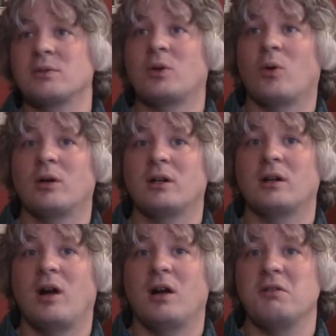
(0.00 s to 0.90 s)
recorded
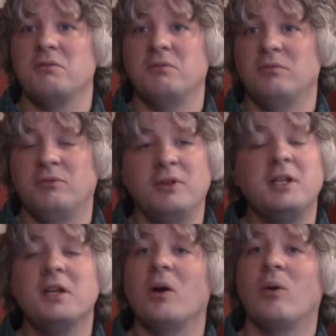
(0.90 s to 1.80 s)
on
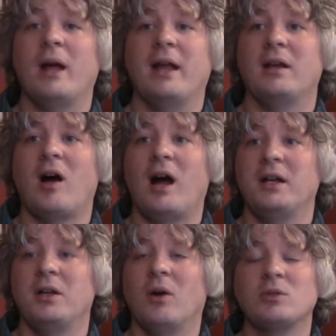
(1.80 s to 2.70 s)
video and
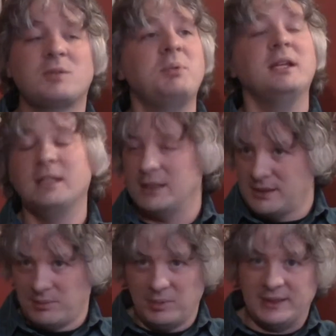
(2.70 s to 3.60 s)
audio speaking in
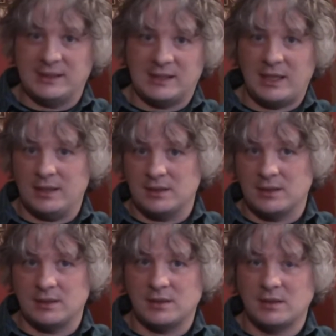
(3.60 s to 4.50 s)
complete
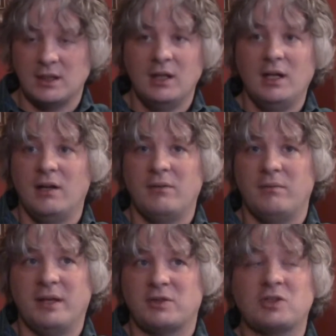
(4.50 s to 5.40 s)
sentences.
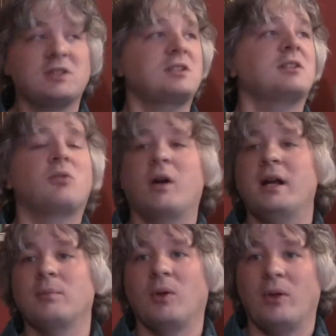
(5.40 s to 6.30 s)
That's just
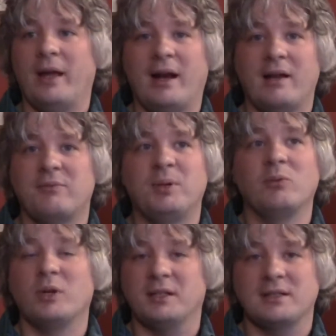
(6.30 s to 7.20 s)
incredible. And I've been
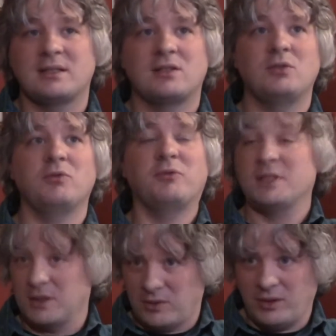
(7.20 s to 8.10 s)
witness to
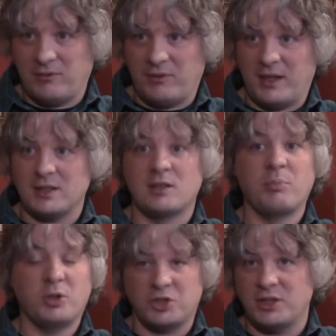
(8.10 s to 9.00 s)
physical events,
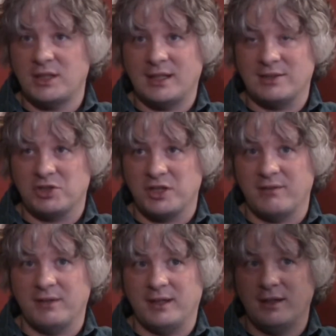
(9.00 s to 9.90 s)
pushing and
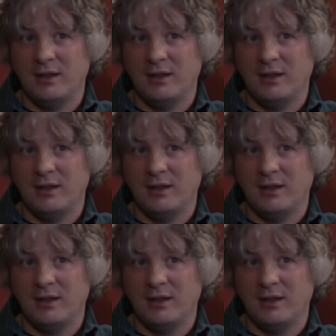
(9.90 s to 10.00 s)
shoving.